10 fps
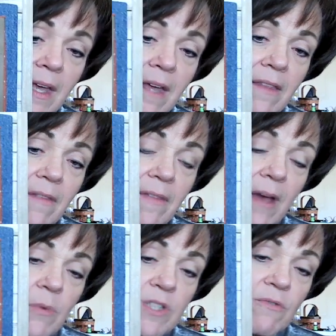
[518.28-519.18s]
Thought that
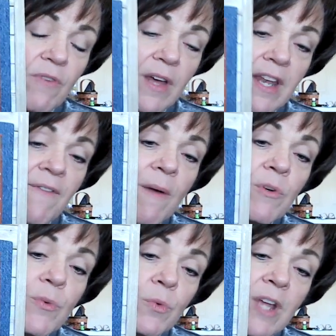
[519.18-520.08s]
was fun. If I
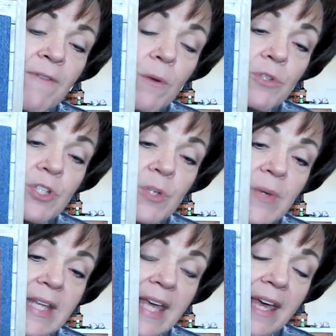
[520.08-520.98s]
were to do it
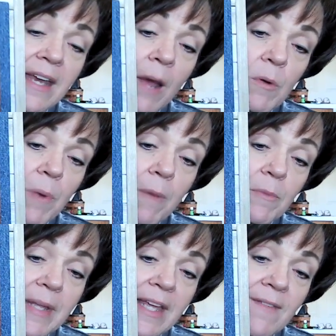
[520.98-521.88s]
again, I would
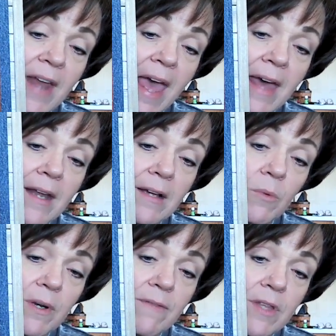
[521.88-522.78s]
probably even add
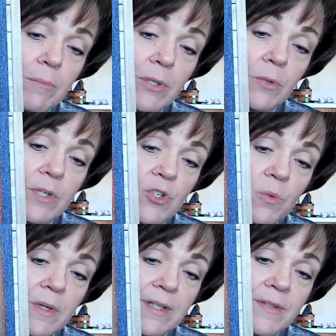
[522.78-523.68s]
one of the bluish
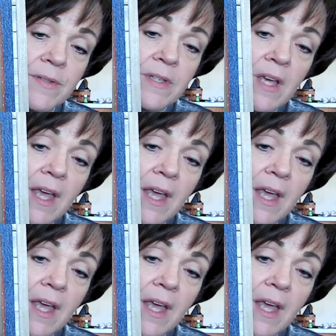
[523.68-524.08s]
ones.